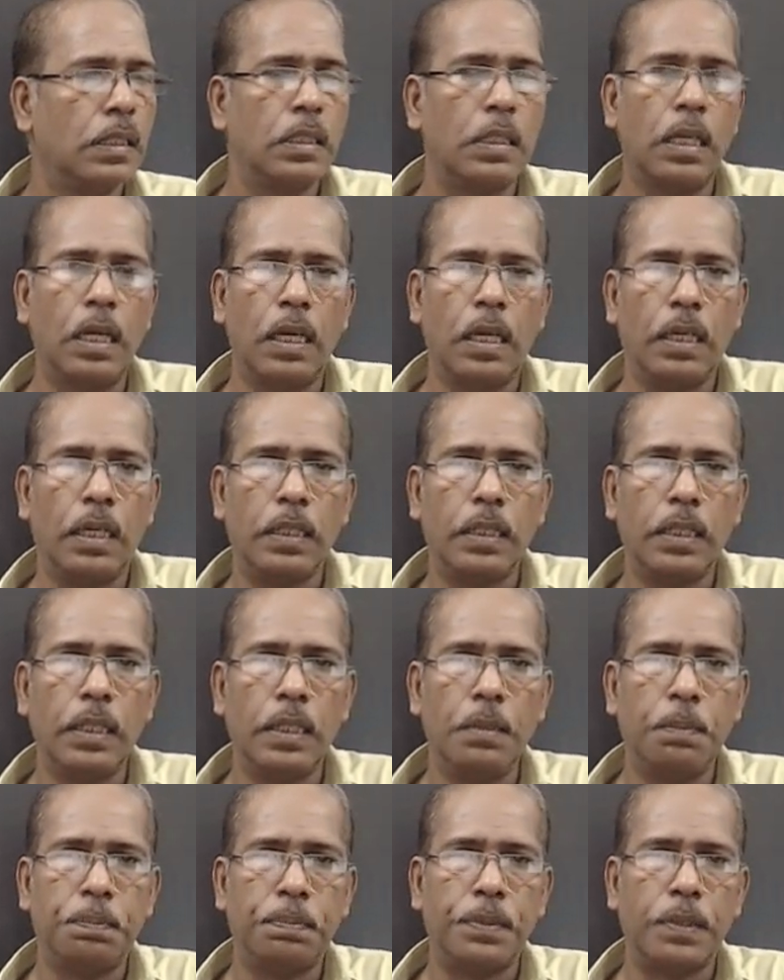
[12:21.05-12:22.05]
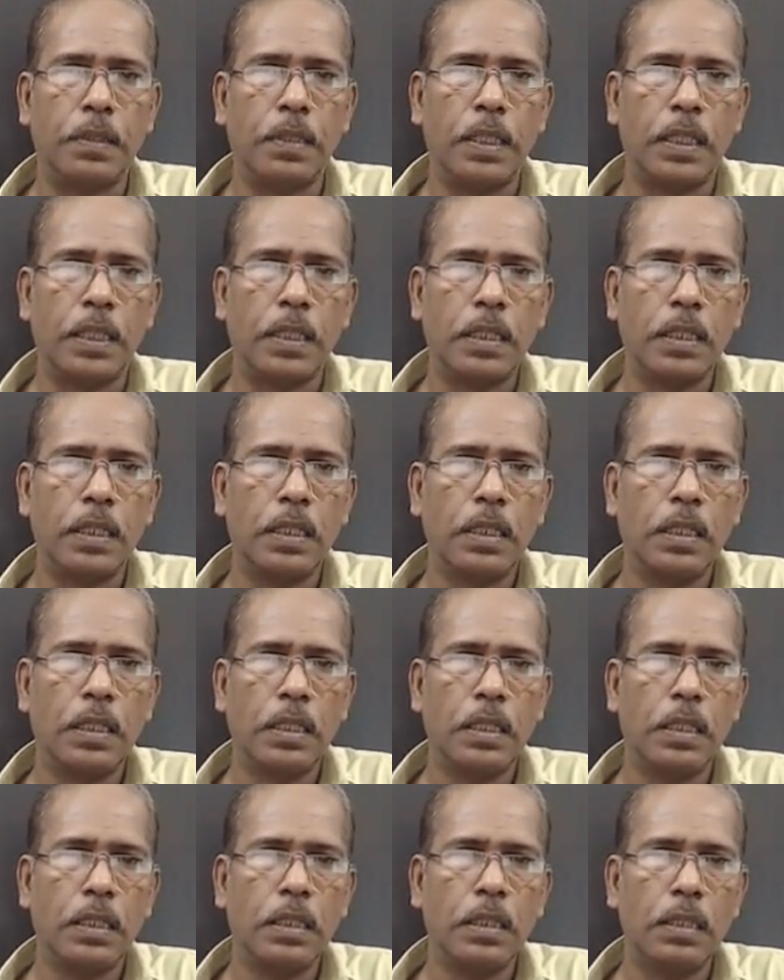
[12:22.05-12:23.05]
and e power
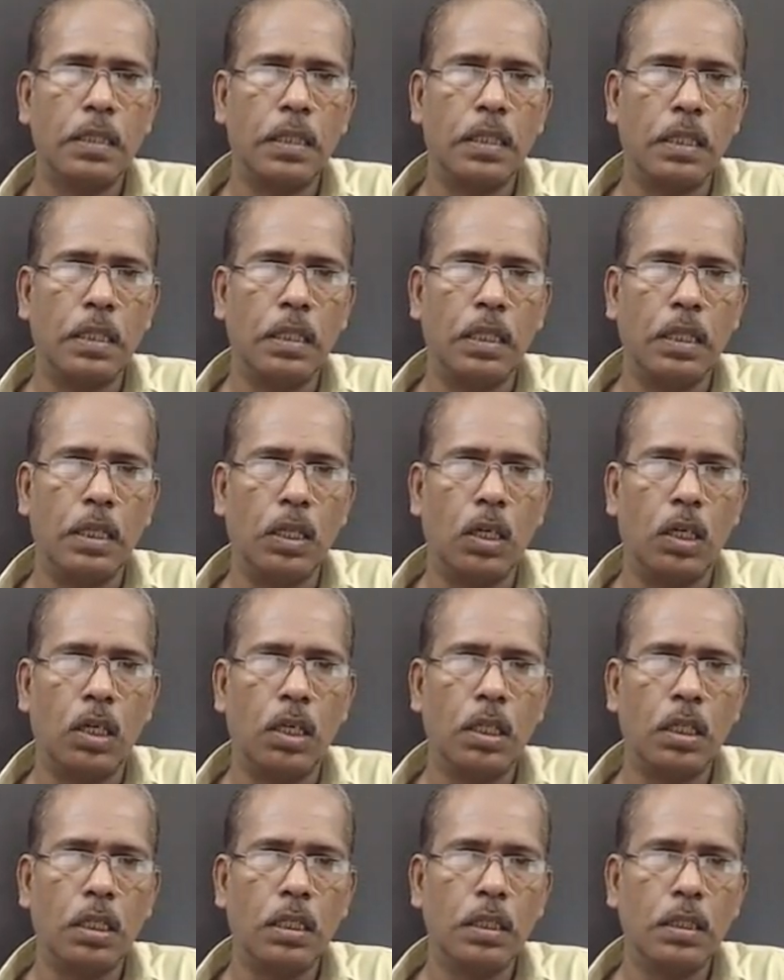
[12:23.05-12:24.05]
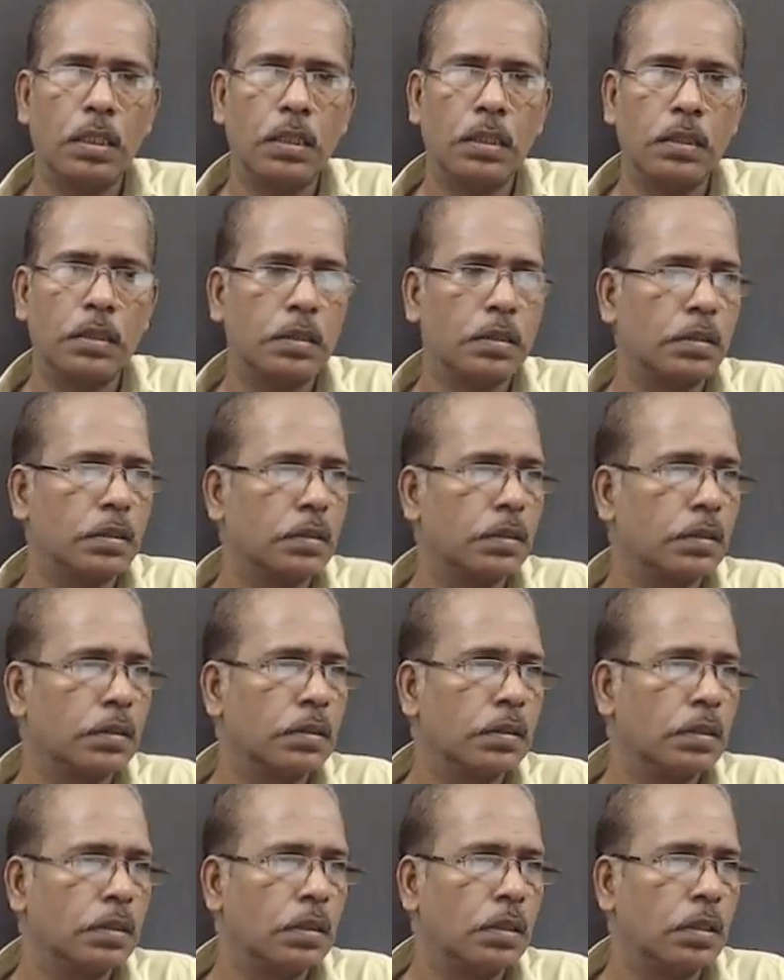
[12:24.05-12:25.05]
log
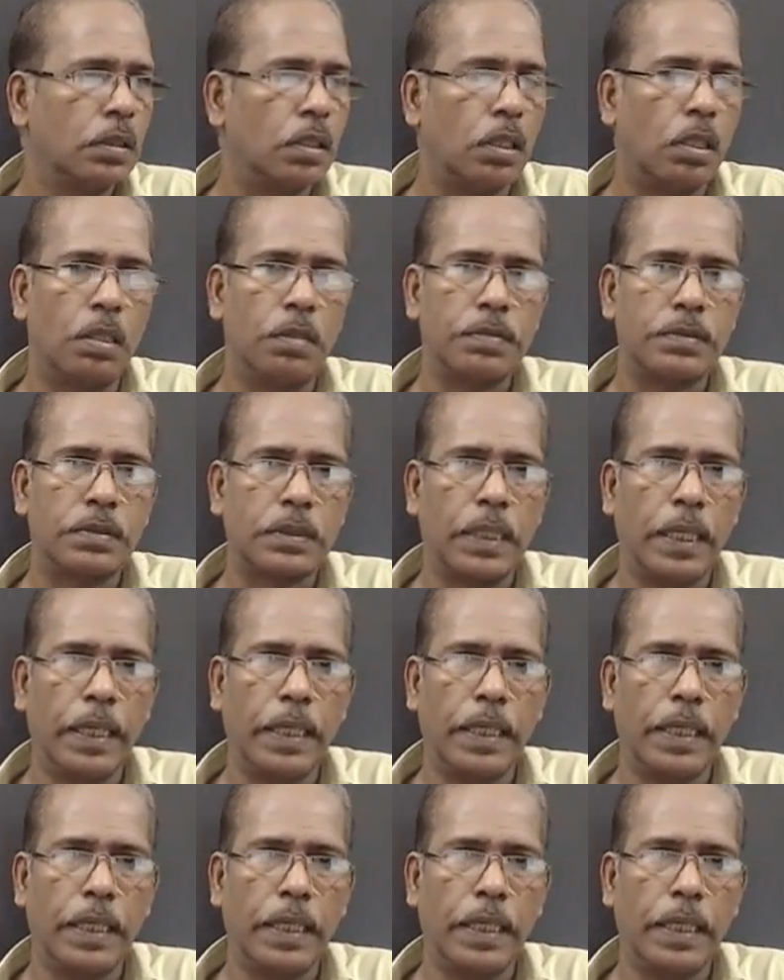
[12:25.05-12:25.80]
of sin